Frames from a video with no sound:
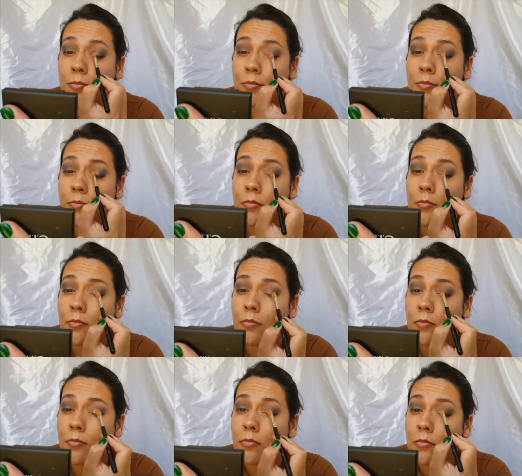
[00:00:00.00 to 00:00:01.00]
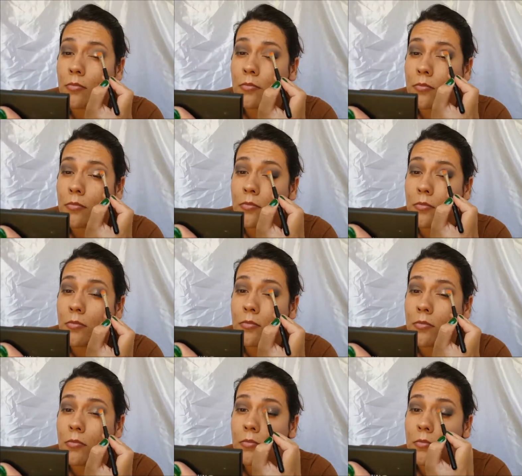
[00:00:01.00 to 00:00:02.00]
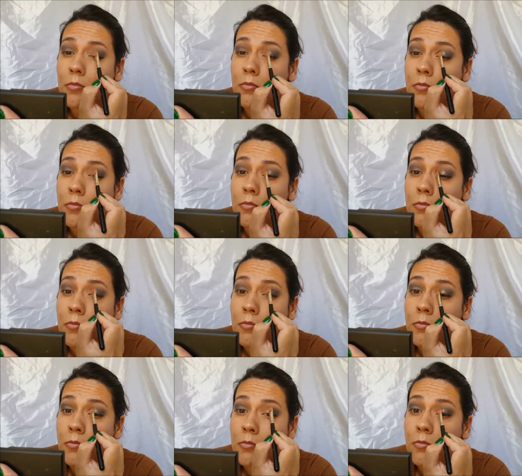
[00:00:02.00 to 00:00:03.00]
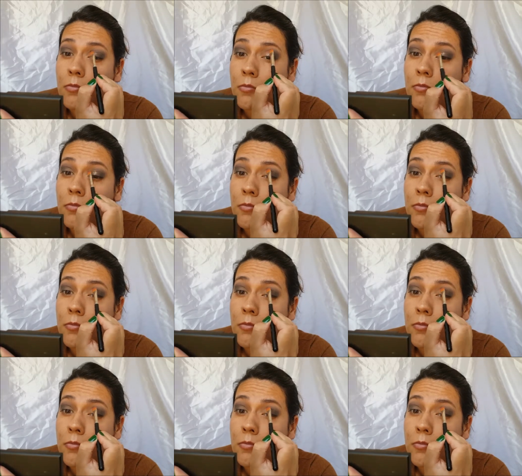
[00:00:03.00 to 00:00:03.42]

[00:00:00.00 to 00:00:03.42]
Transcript: Nothing is said.